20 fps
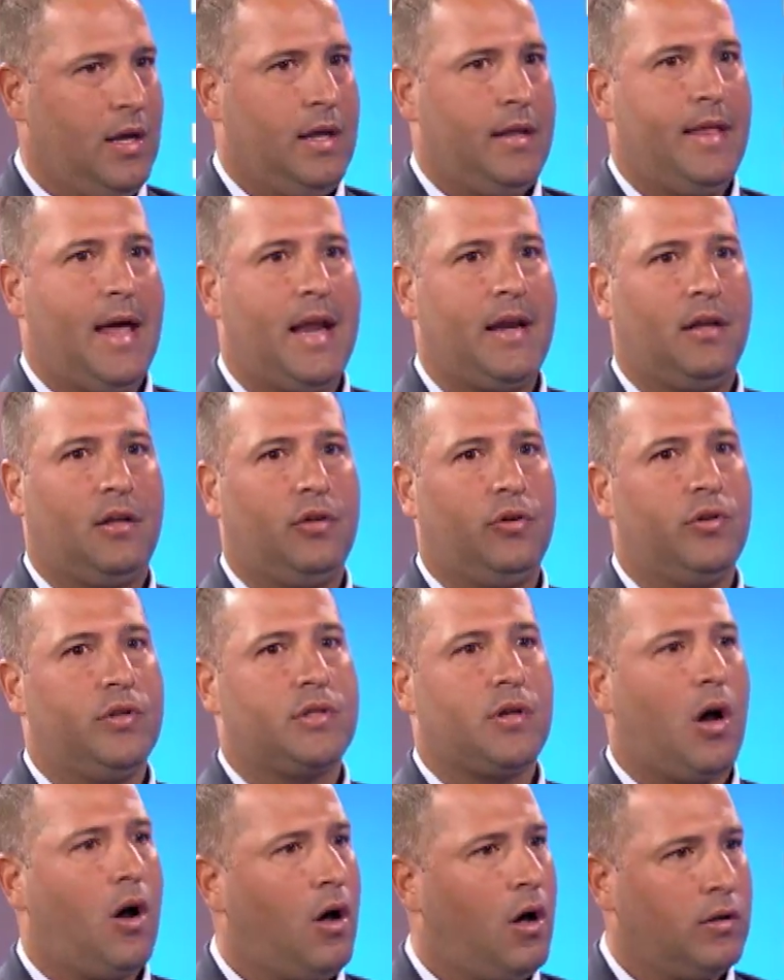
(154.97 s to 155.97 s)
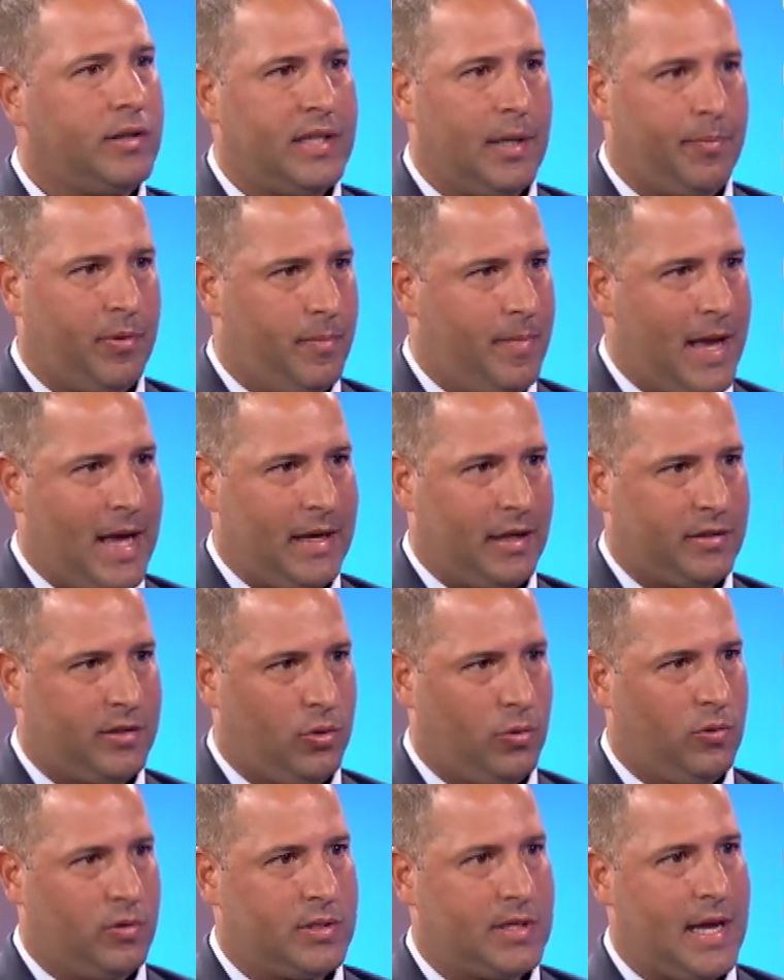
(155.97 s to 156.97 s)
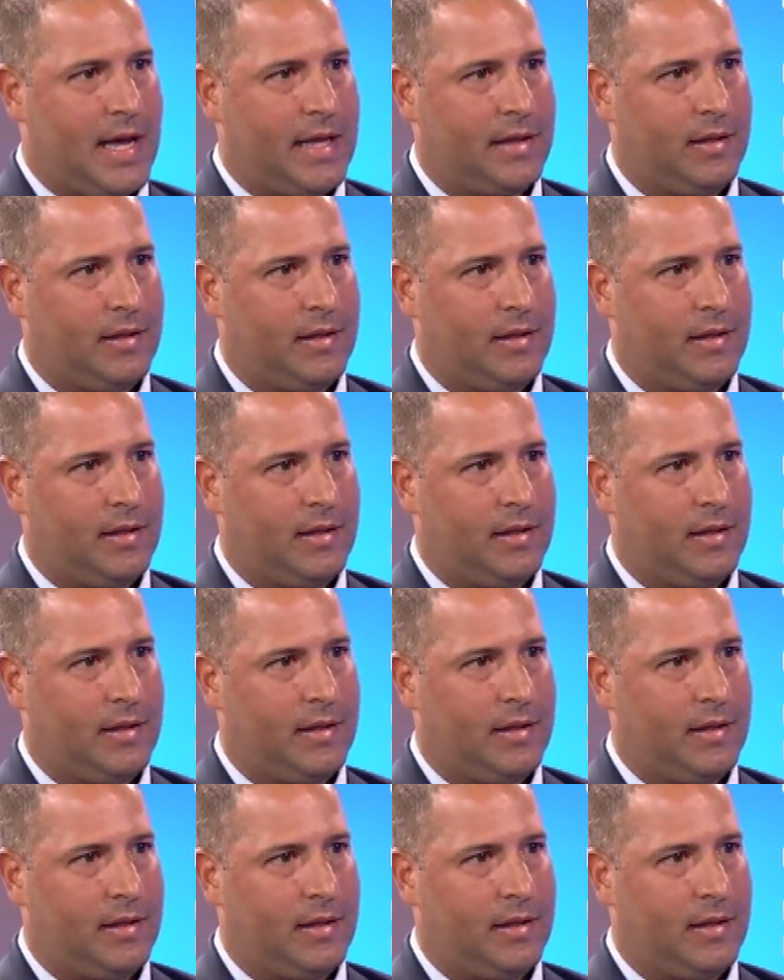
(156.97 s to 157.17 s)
That includes all diplomatic tools at